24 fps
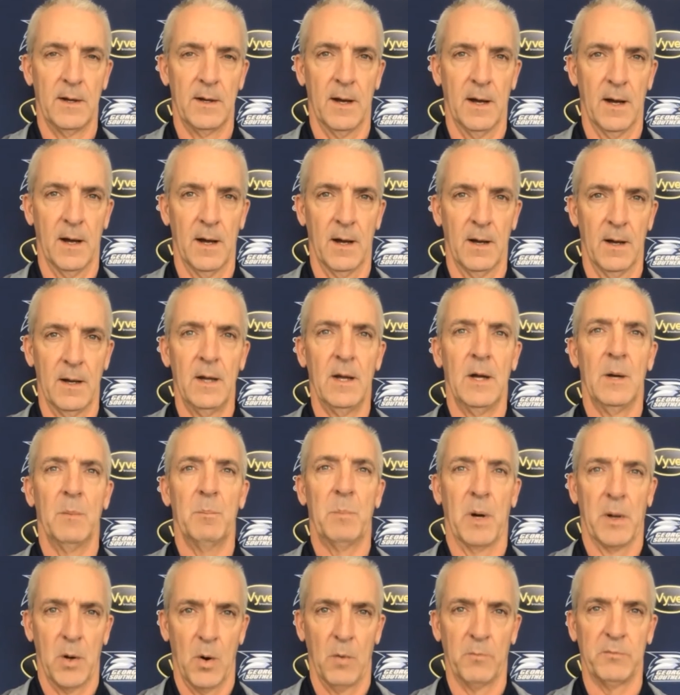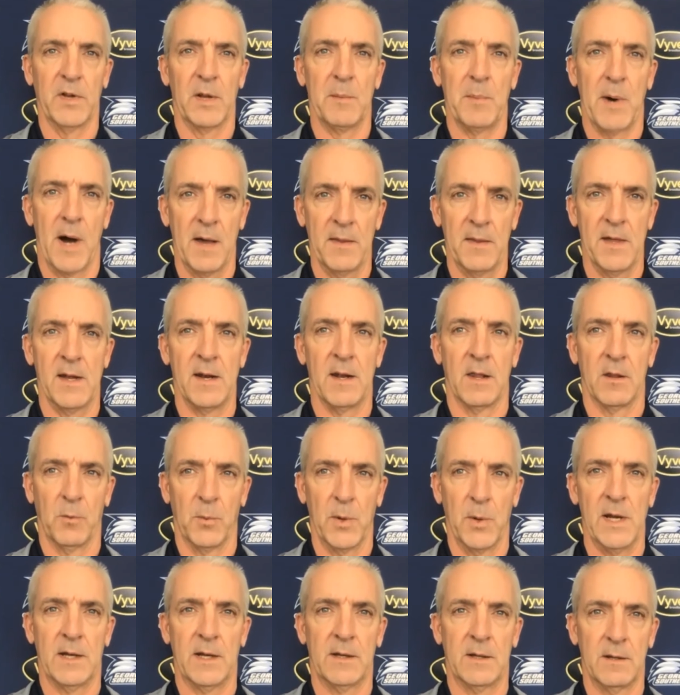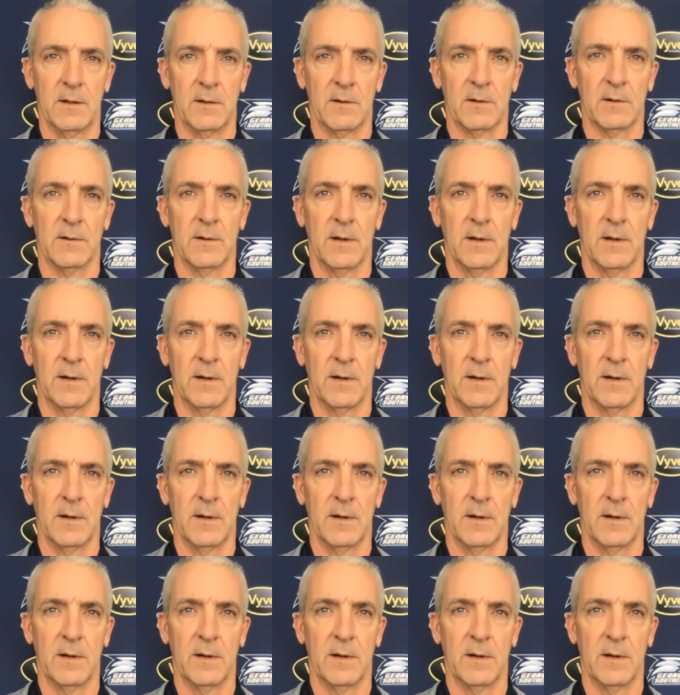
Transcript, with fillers: Uh, but hopefully by the end of the week,